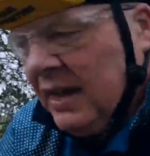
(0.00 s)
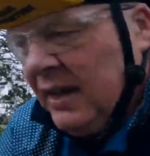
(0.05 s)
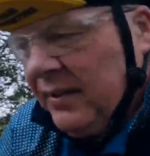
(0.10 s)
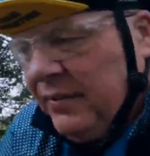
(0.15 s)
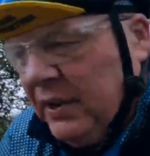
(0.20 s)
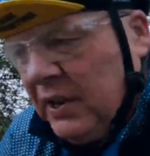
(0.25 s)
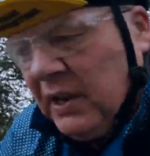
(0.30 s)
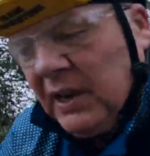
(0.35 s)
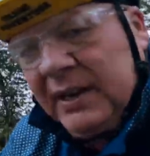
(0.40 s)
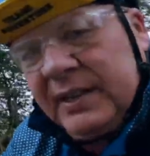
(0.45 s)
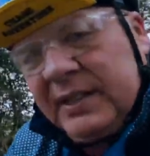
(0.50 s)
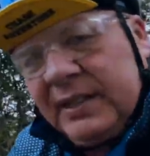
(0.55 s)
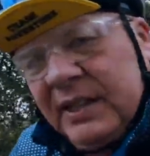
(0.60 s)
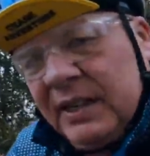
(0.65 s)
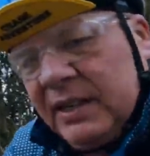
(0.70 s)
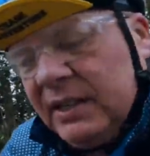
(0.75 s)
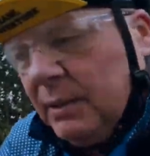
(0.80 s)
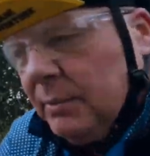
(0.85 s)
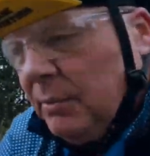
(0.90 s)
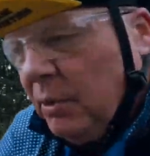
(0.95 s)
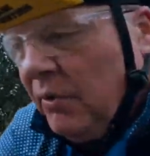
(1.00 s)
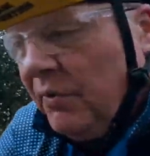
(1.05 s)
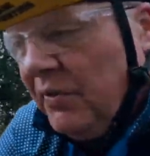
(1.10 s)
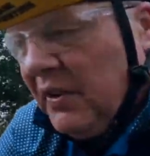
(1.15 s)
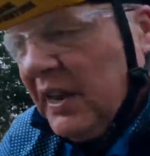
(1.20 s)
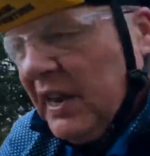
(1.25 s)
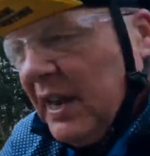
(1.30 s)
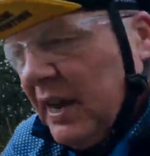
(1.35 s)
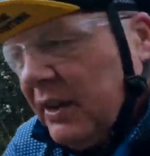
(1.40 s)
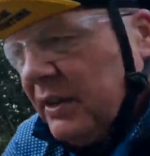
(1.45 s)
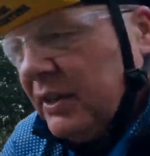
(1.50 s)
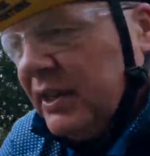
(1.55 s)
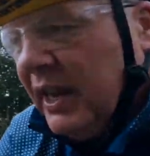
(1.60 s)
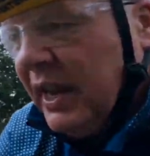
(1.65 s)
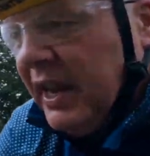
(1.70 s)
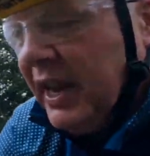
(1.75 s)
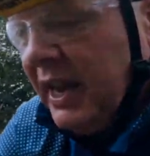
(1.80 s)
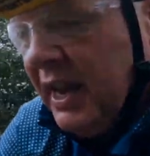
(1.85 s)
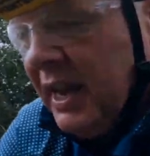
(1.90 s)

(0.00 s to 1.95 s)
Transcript: If you'd like to see some more videos